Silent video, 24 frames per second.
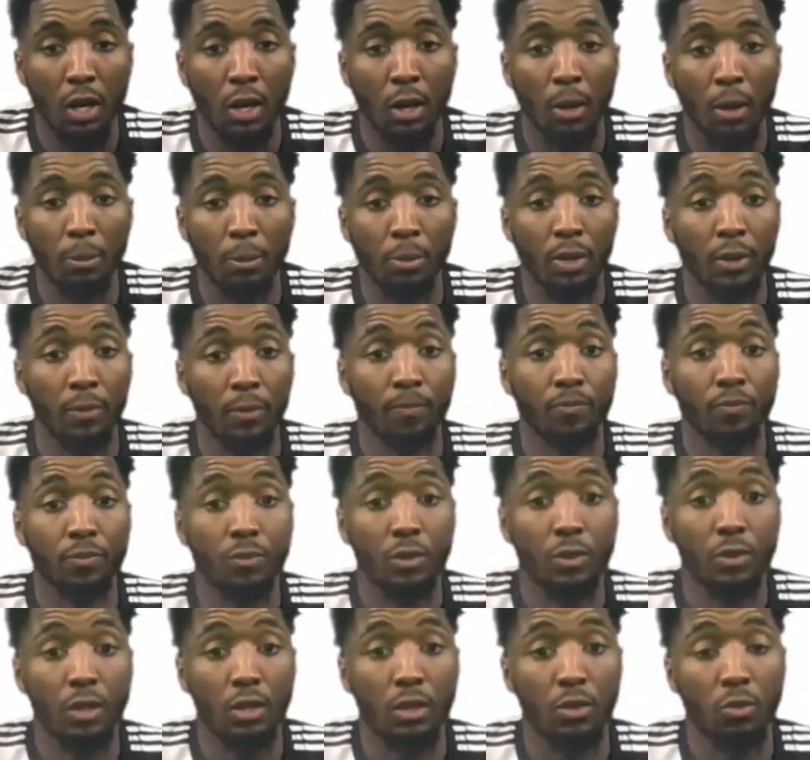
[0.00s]
Uh, but
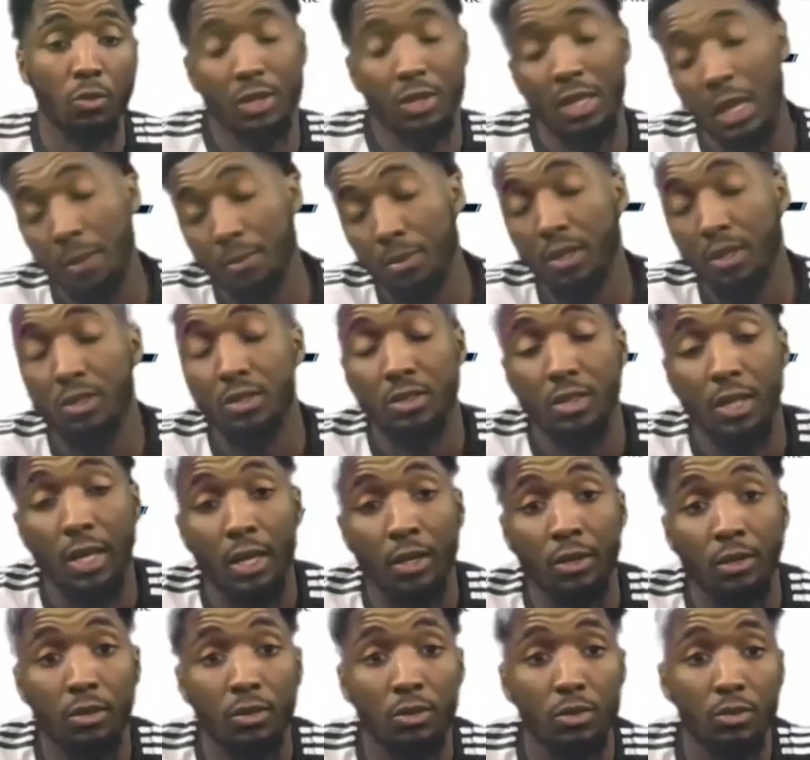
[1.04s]
with that being
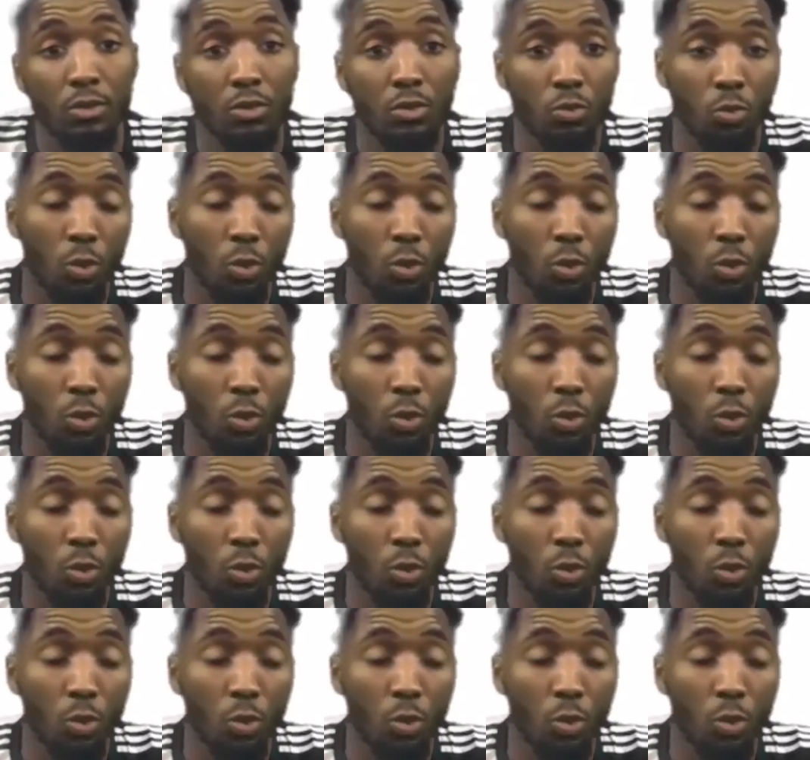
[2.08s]
said,